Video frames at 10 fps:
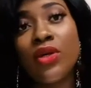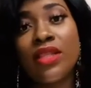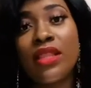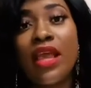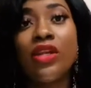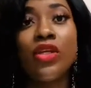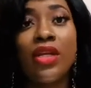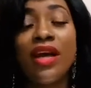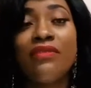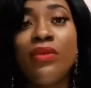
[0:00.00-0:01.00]
You can have
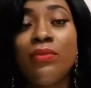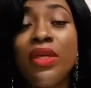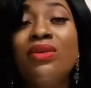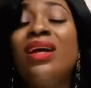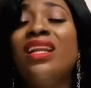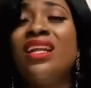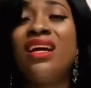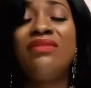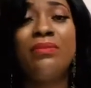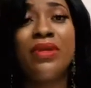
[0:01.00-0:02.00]
your meal and then have a
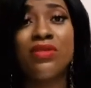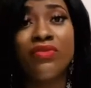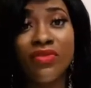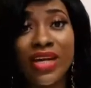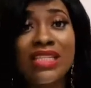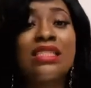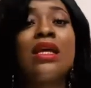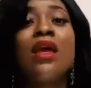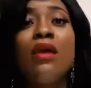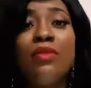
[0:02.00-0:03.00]
bit of rest
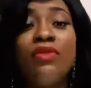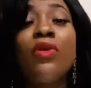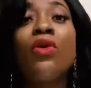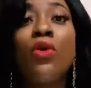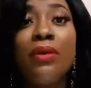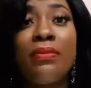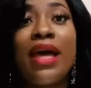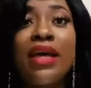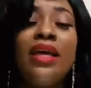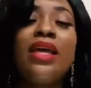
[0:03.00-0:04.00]
before going back
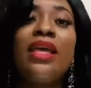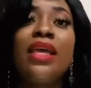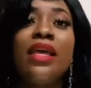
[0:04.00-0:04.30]
again